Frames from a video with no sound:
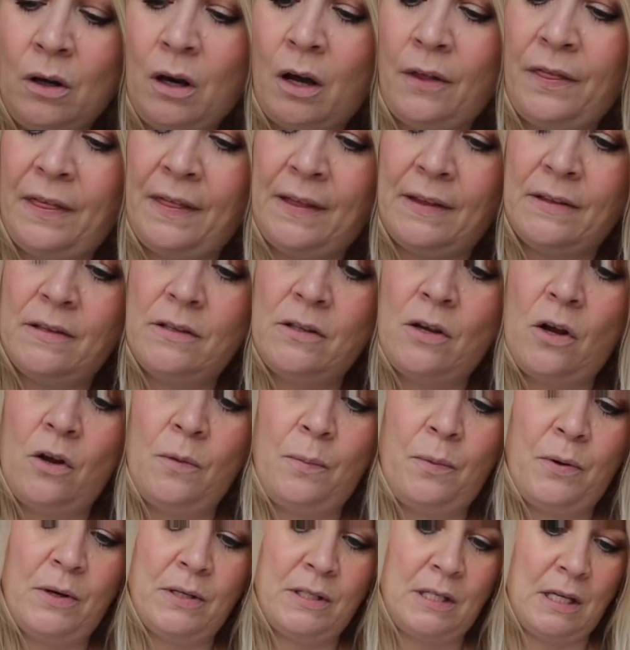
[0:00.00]
I think that's so
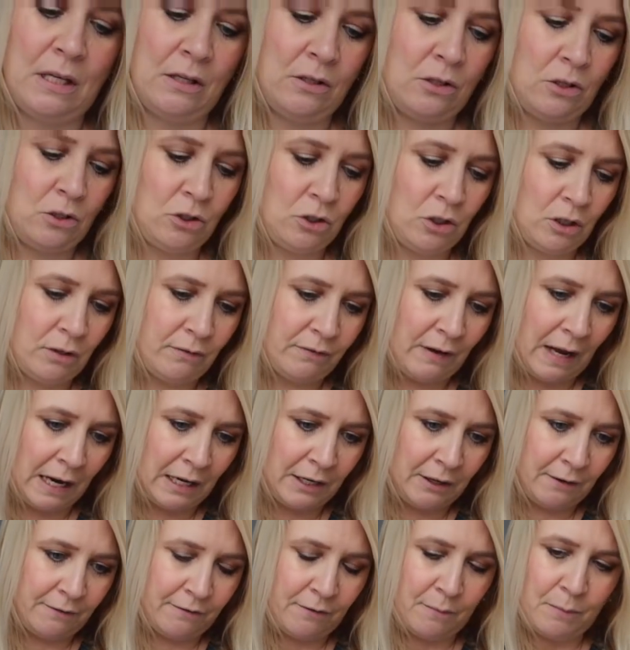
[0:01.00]
pretty. And such good
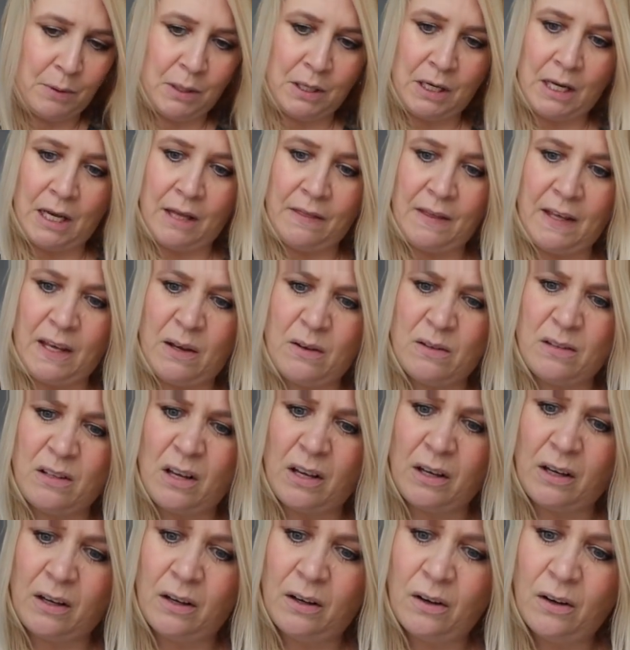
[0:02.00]
value for money. I think it was
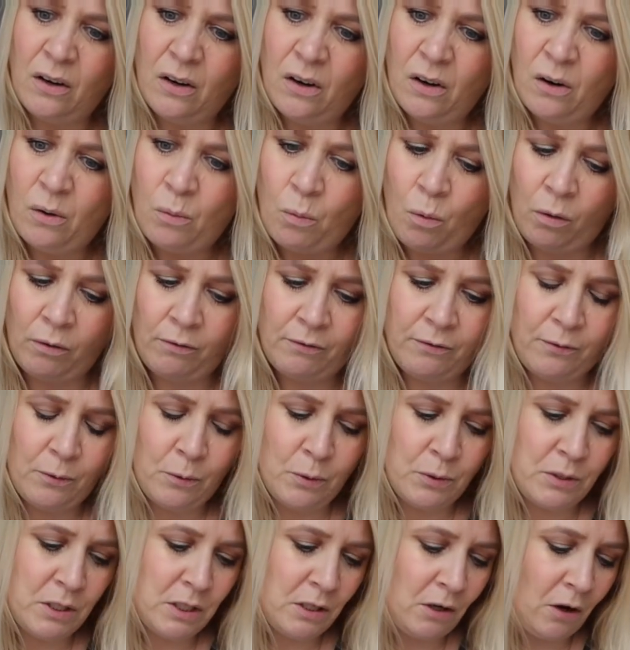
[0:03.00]
like
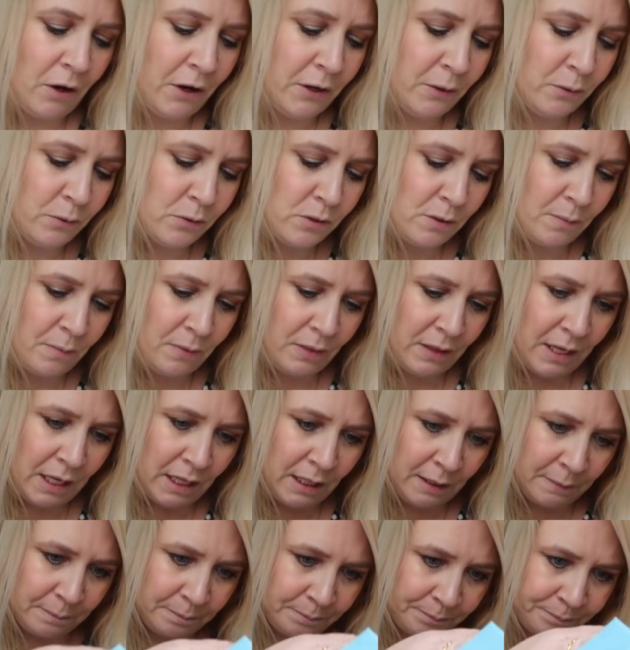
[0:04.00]
$1.49 or
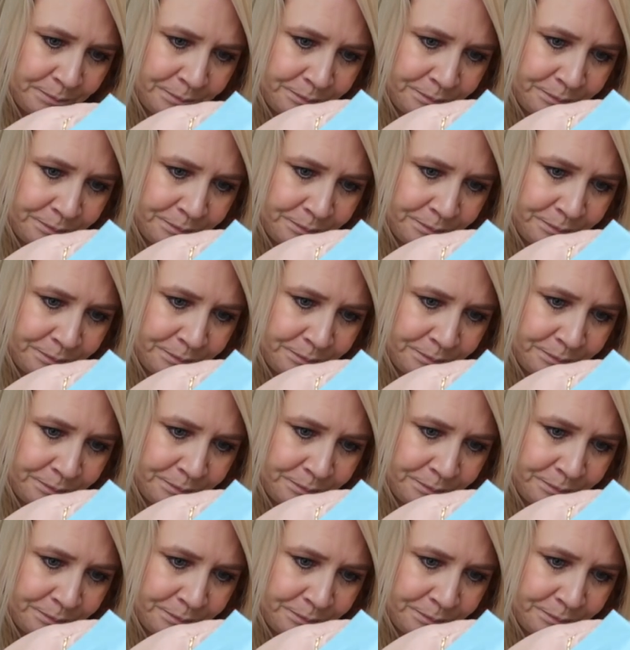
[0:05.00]
something.